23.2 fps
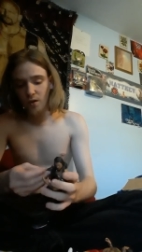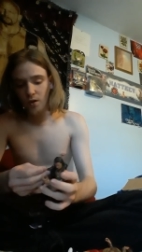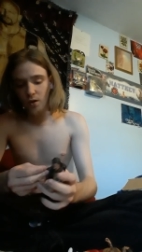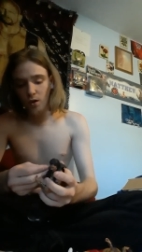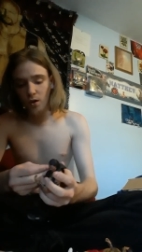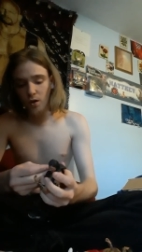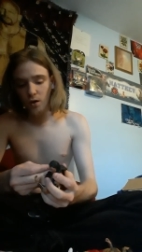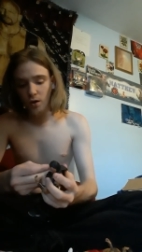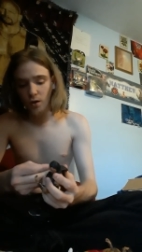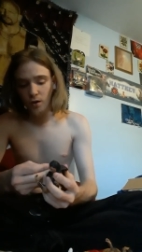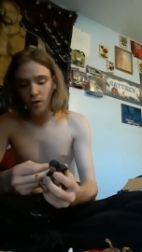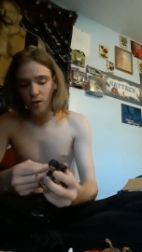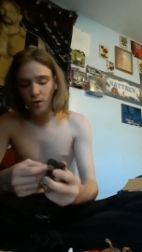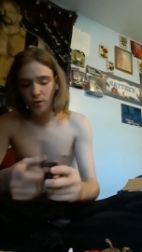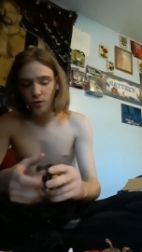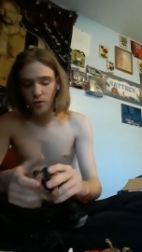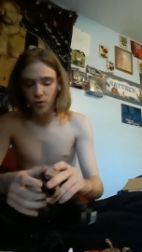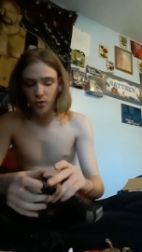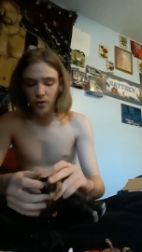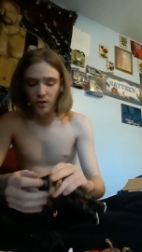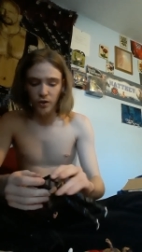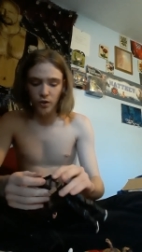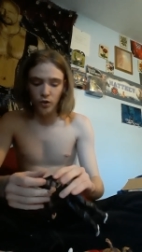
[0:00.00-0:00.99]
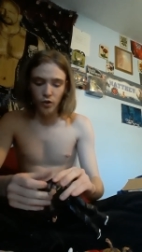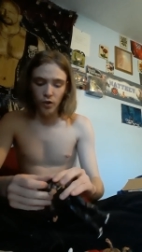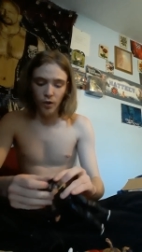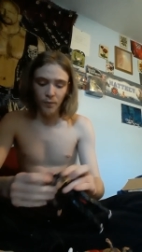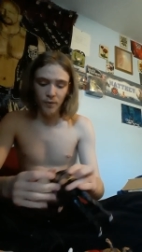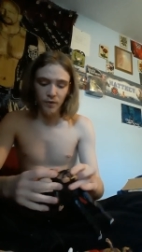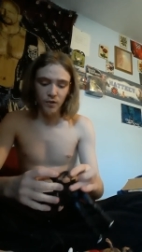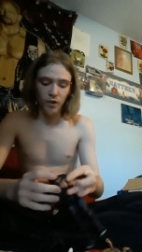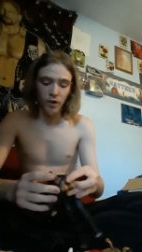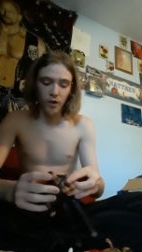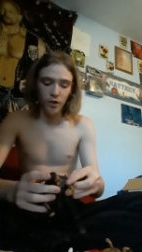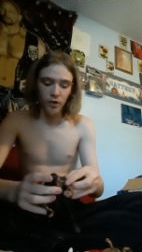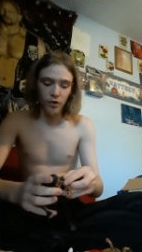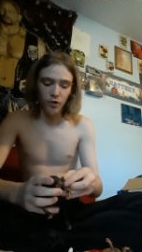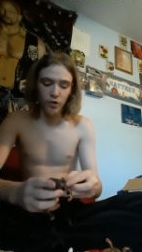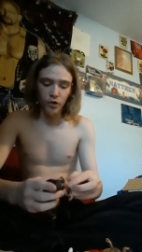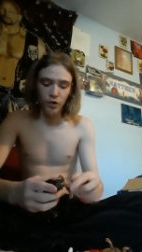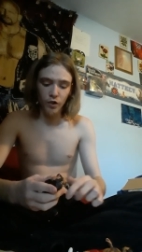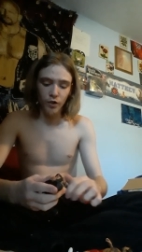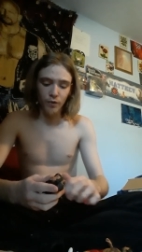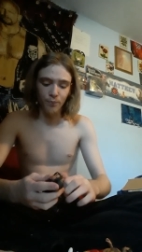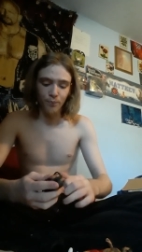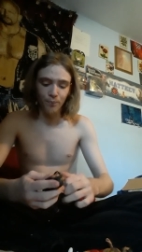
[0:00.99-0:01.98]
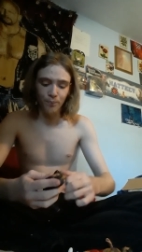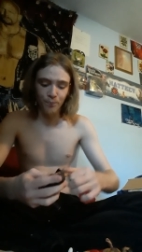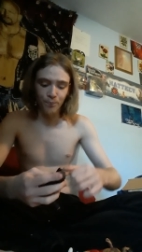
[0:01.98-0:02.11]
to get the Tama Tonga done.